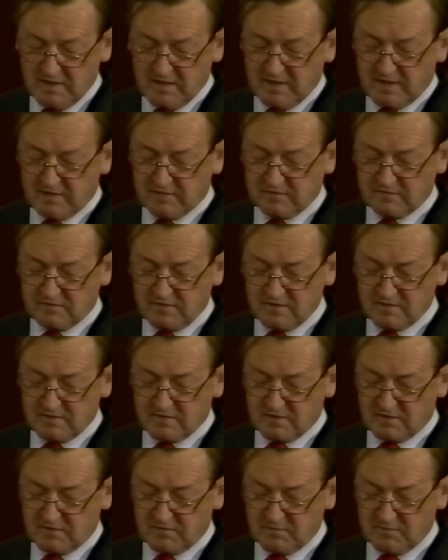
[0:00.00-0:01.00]
Our state
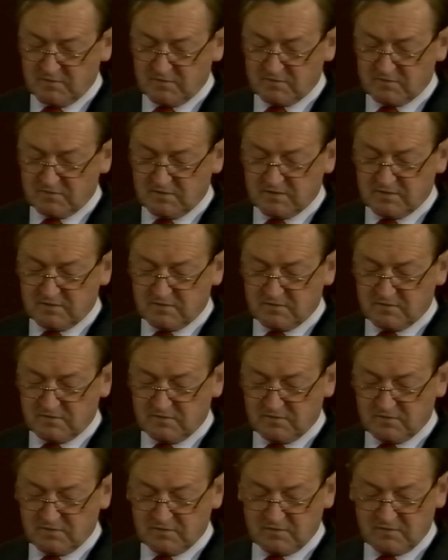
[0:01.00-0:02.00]
governments still
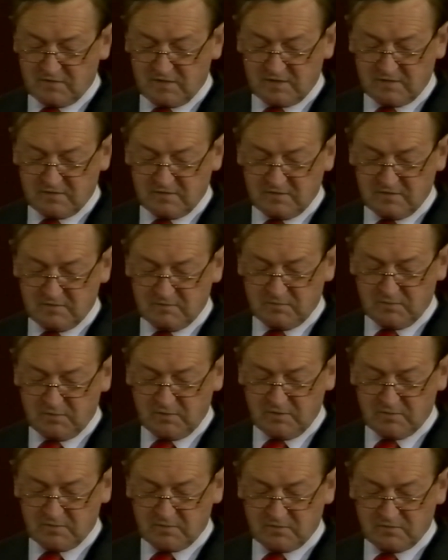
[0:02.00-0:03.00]
insist on taxing
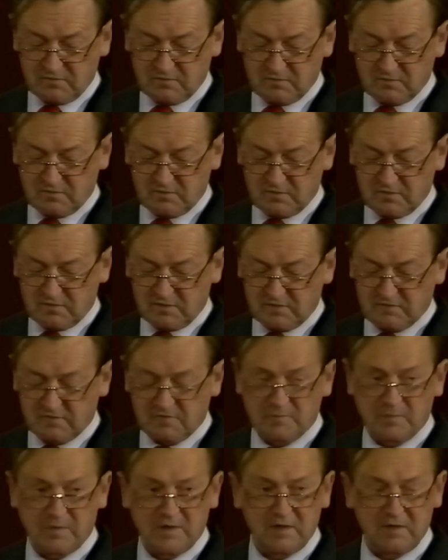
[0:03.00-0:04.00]
employment through the
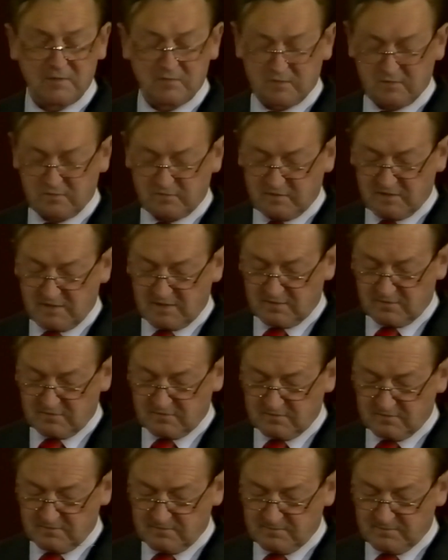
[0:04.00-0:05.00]
regressive payroll
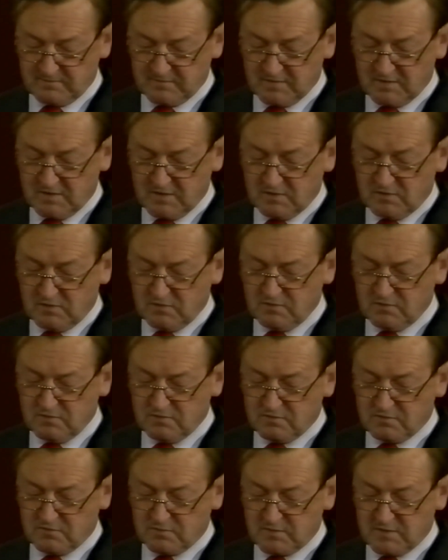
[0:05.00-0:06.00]
tax.
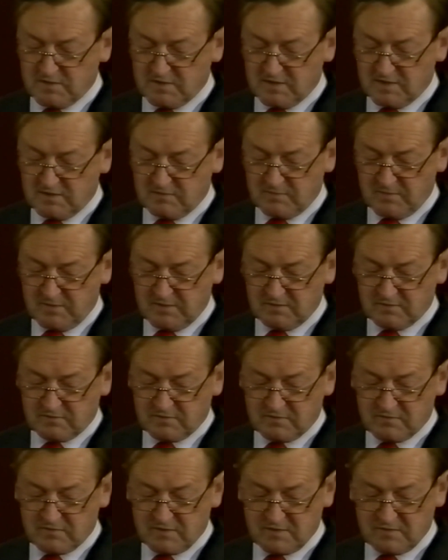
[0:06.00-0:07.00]
Huge weekend
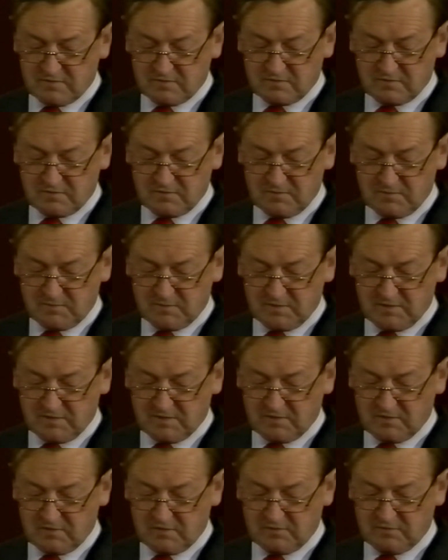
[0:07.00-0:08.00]
penalty rates are crippling
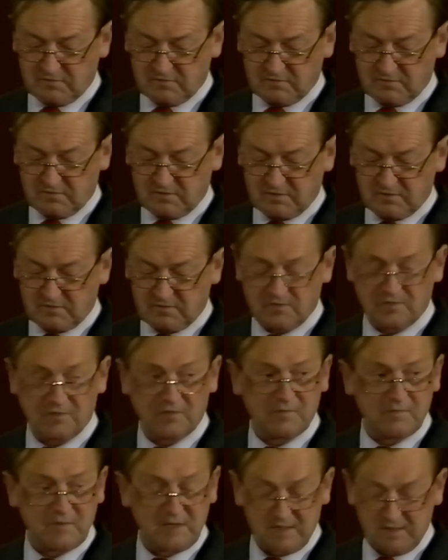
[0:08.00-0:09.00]
the cost structures
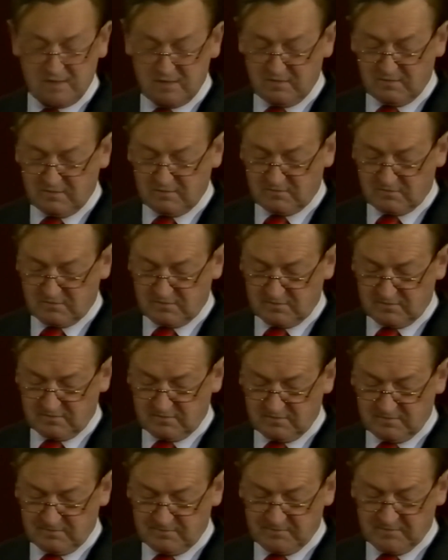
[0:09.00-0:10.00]
of many
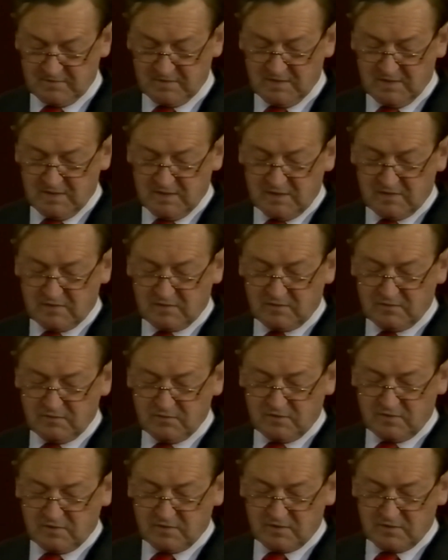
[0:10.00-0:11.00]
industries,
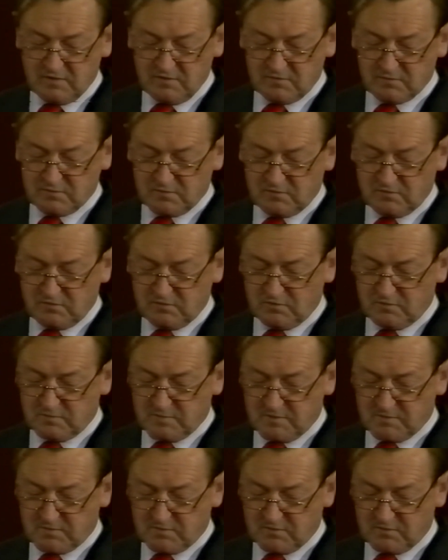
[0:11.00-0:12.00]
including those which should
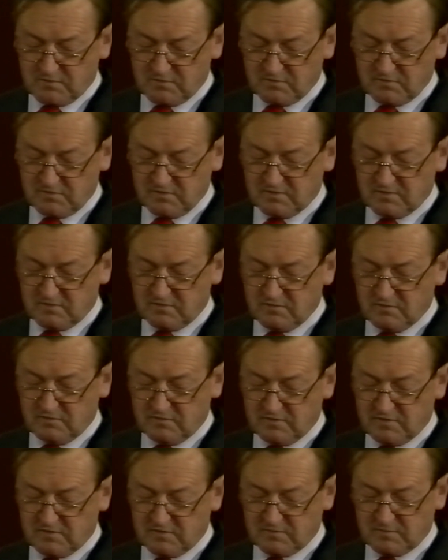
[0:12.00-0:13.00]
be producing and
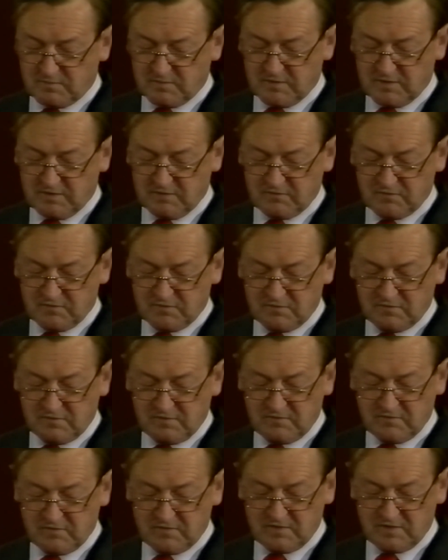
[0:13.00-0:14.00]
using its plant for a
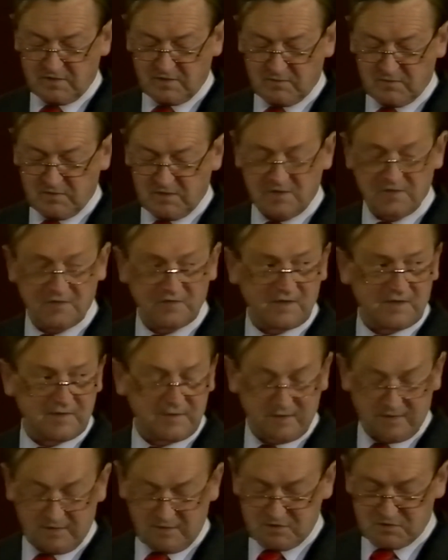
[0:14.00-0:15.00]
7-day week as
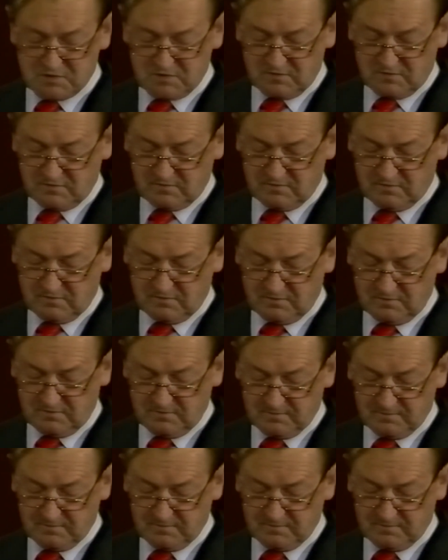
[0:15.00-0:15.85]
other nations do.